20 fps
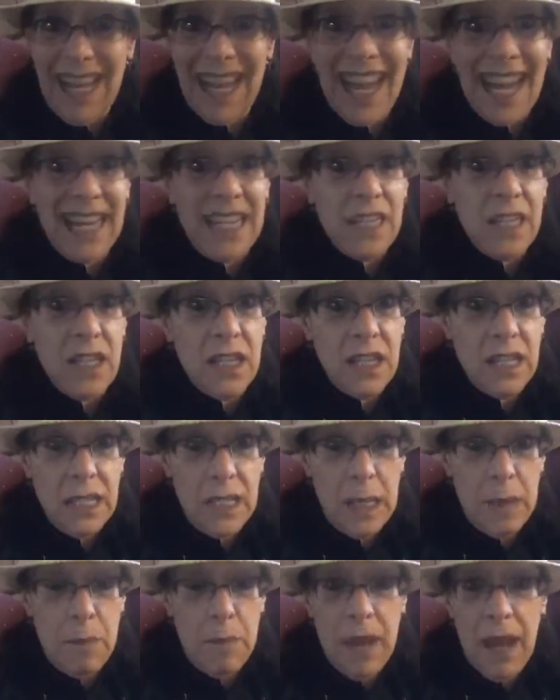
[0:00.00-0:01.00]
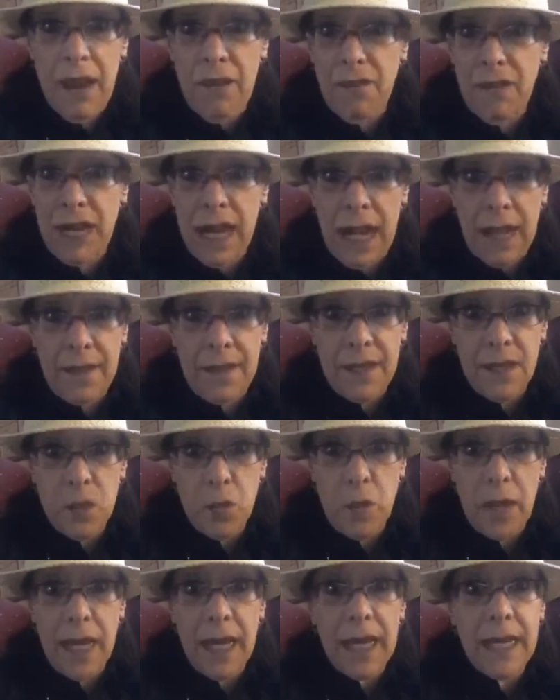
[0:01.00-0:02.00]
getting to sleep every night
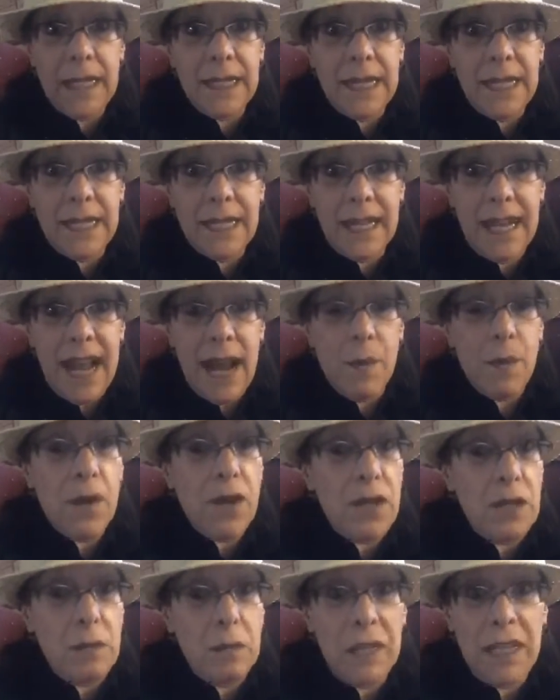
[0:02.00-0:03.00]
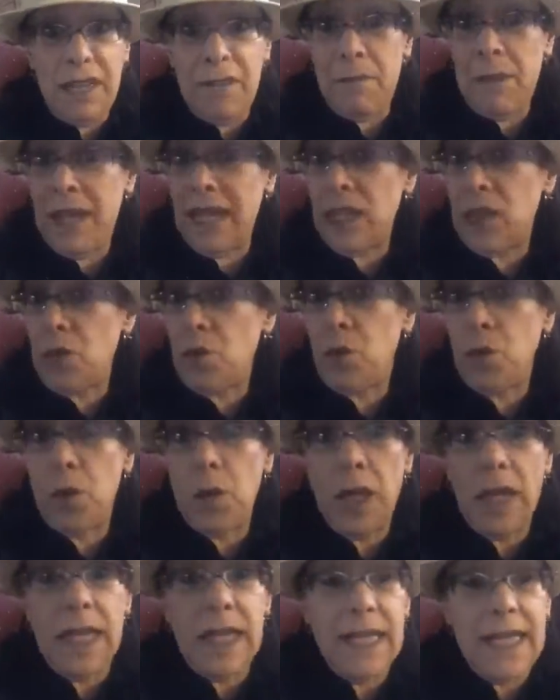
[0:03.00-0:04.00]
this week at a decent hour, because believe me, it's
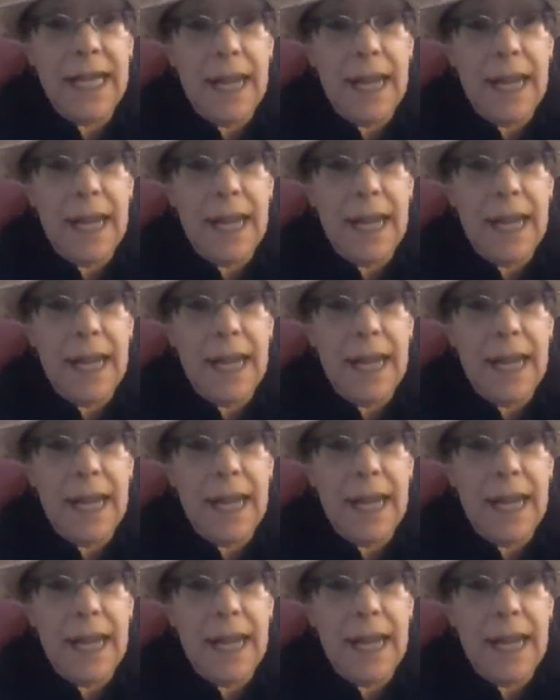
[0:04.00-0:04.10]
really